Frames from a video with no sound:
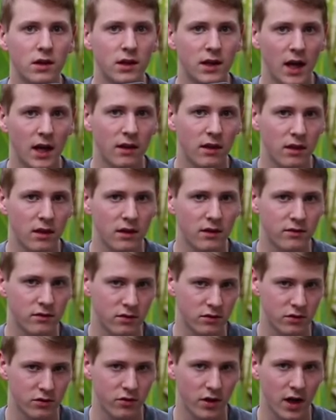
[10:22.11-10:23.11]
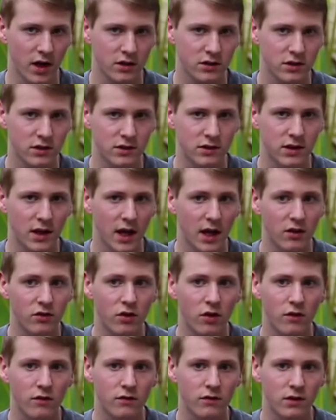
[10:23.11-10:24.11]
get these distractions
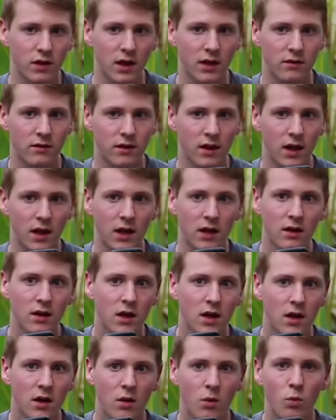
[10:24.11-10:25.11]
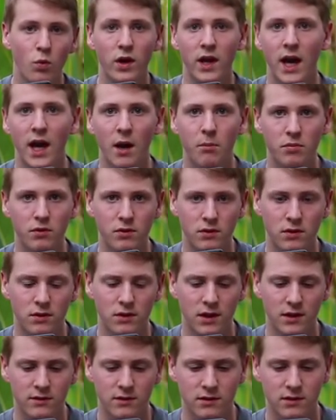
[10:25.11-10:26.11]
as often as they would happen
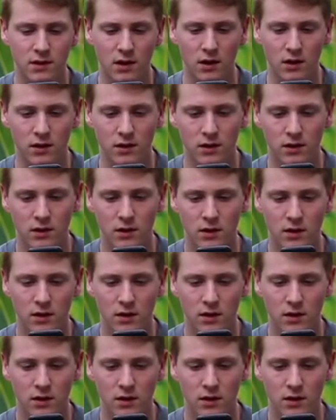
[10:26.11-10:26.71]
necessarily.